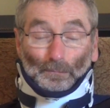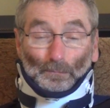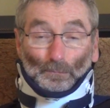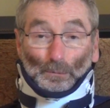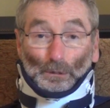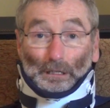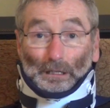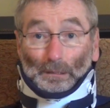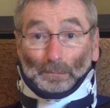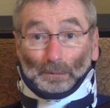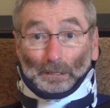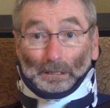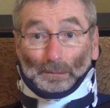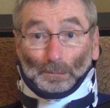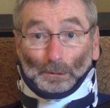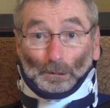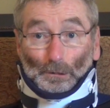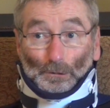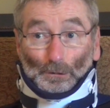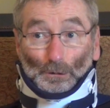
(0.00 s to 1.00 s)
bring
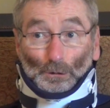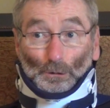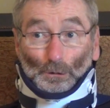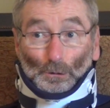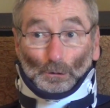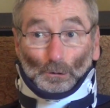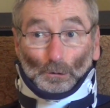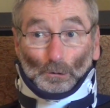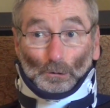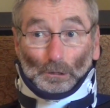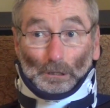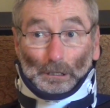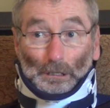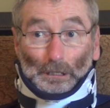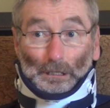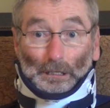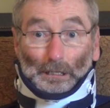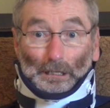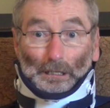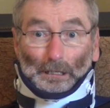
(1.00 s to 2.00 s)
people to
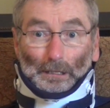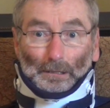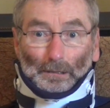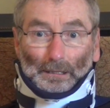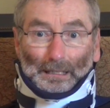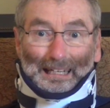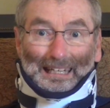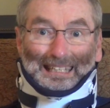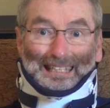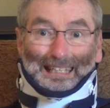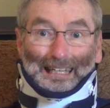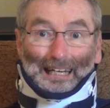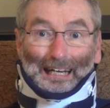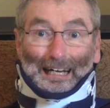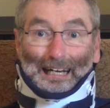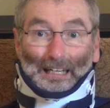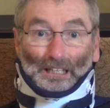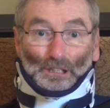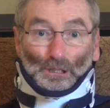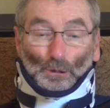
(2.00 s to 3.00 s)

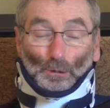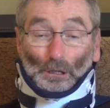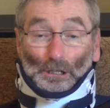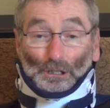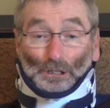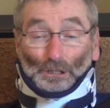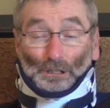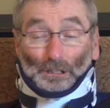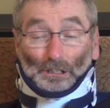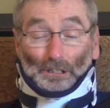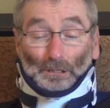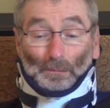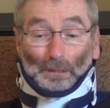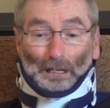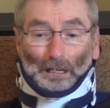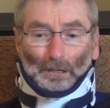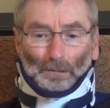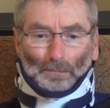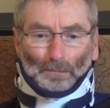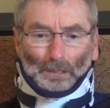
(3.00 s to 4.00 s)
ask questions
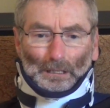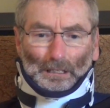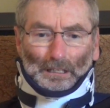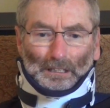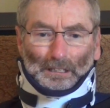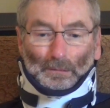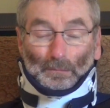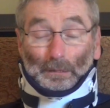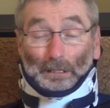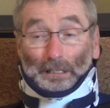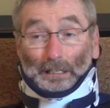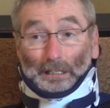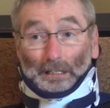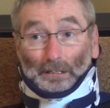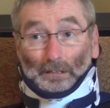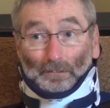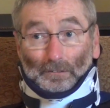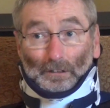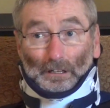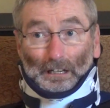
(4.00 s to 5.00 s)
about the meaning
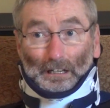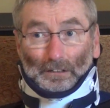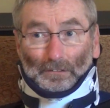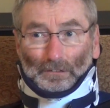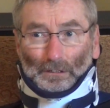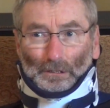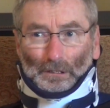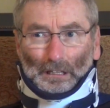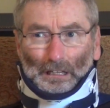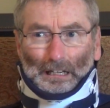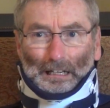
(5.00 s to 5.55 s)
of life and